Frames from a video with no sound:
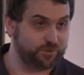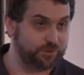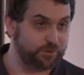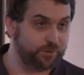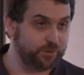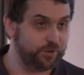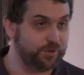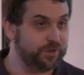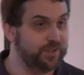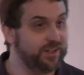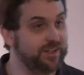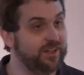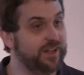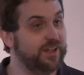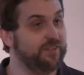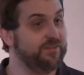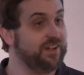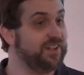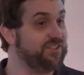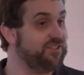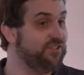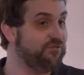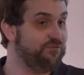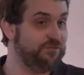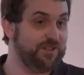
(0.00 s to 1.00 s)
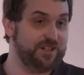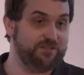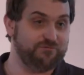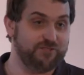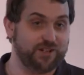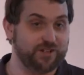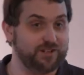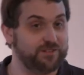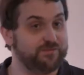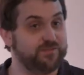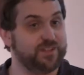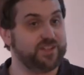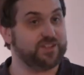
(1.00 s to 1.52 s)
or I've had to
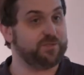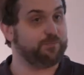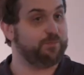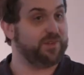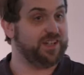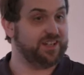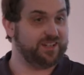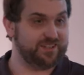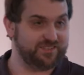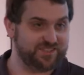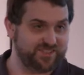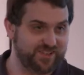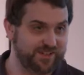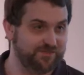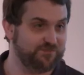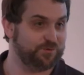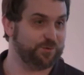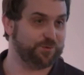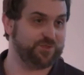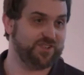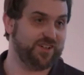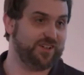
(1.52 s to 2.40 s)
rewrite this bit several